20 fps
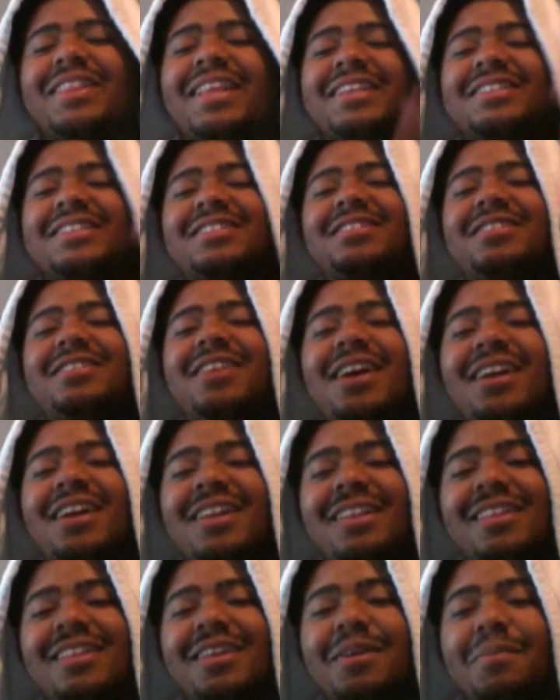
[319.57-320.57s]
They
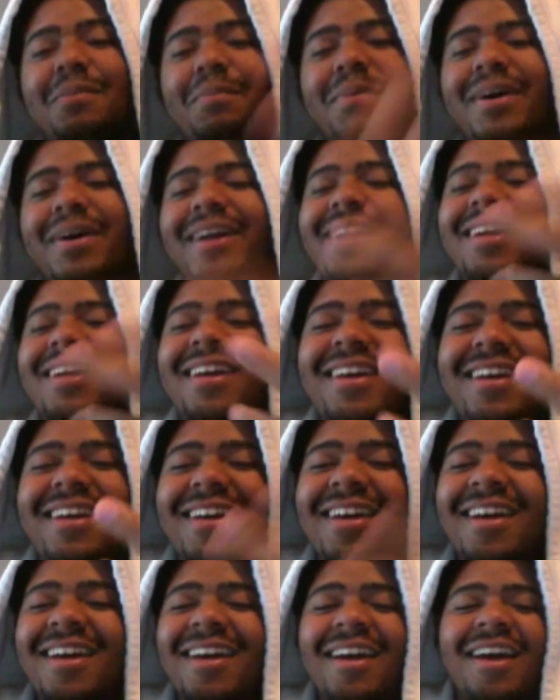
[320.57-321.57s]
study them, but
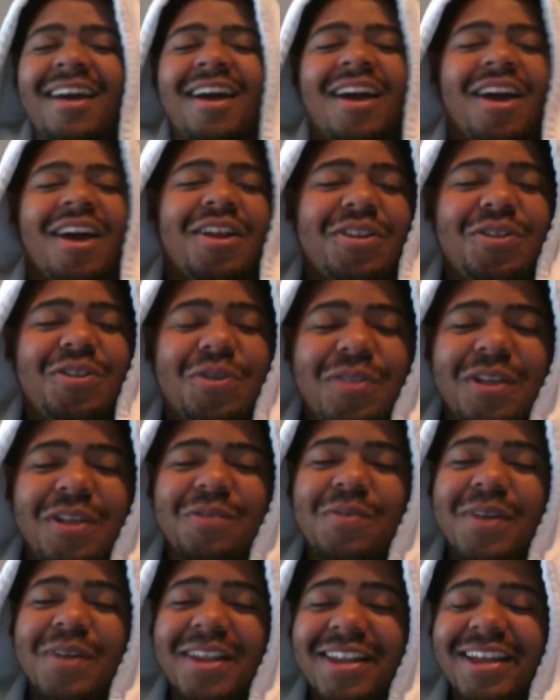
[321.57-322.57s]
do they
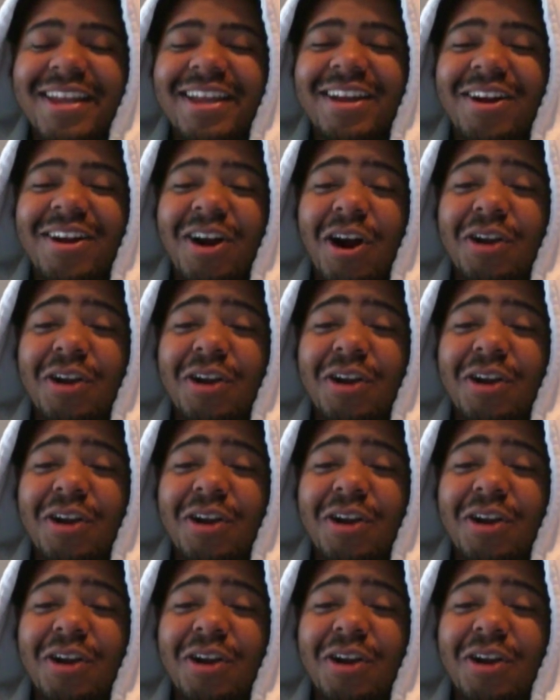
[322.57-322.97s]
really?